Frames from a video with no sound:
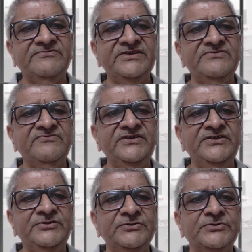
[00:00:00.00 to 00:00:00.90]
which we
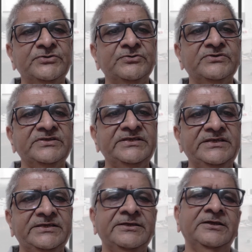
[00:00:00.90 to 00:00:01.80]
used to
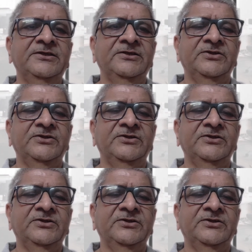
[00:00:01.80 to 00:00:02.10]
see